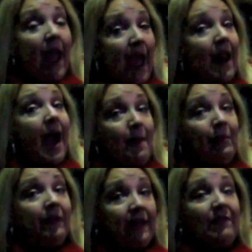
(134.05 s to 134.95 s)
And I
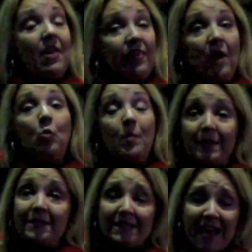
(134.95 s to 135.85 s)
believe that there will
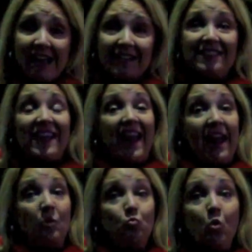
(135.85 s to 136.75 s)
be signs
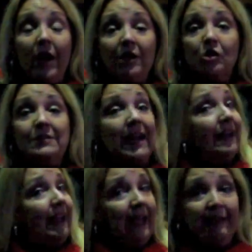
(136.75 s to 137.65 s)
and wonders
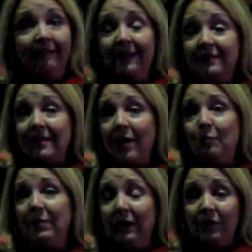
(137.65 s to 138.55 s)
and healings
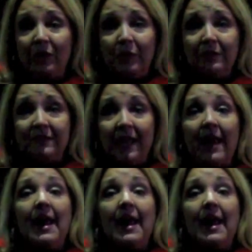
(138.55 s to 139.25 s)
and miracles.